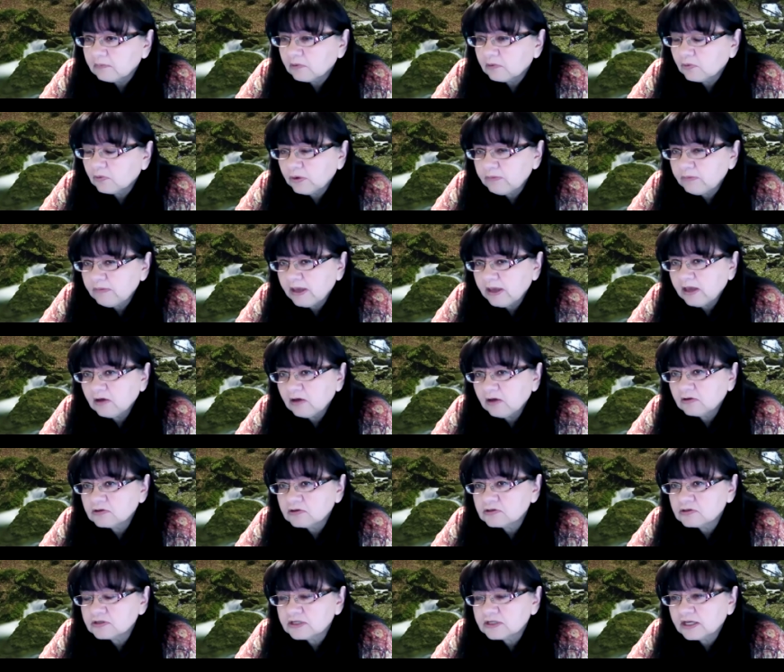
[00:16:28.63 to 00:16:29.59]
But we may
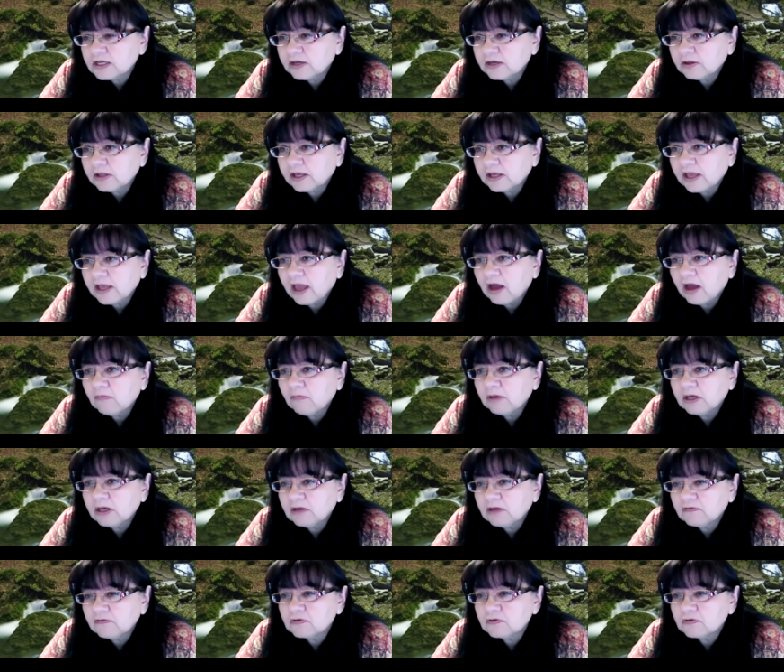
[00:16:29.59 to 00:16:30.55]
also say, like, how
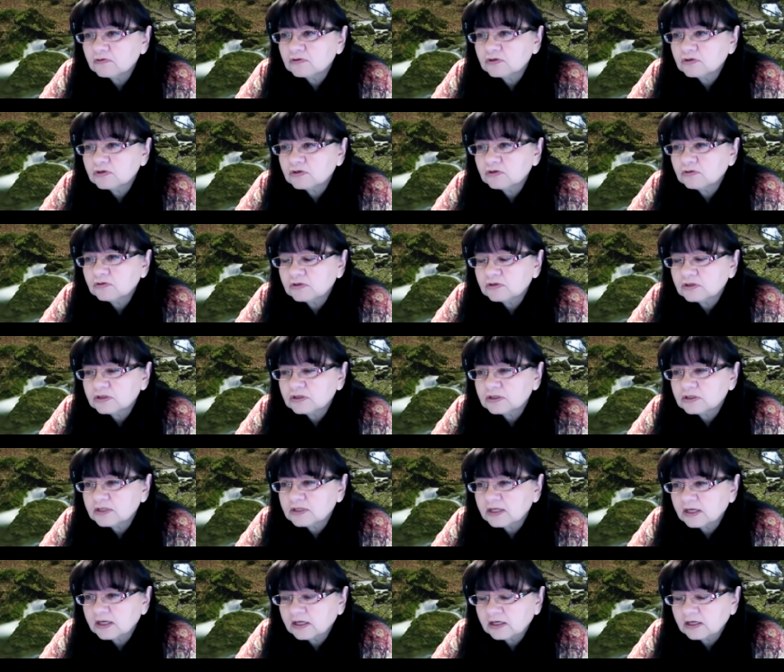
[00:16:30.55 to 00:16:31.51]
many of those
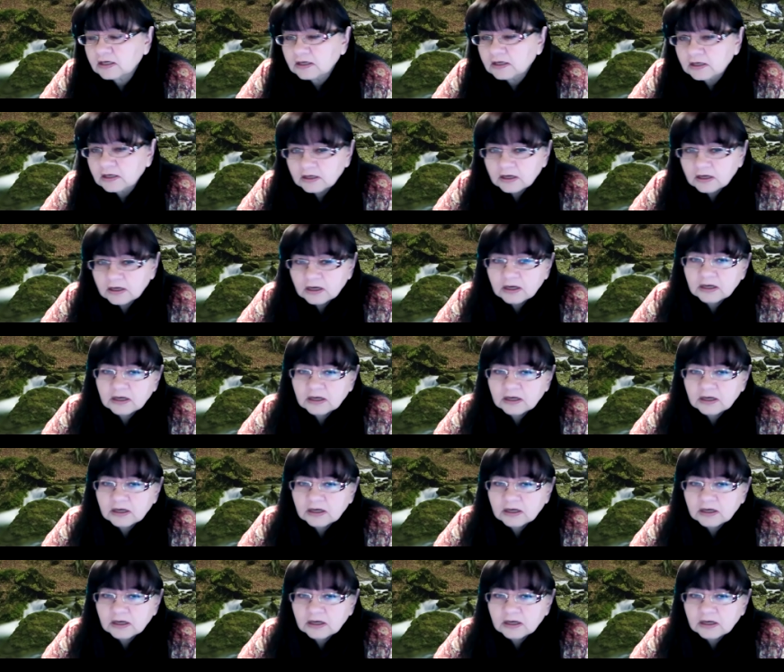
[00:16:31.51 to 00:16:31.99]
students that,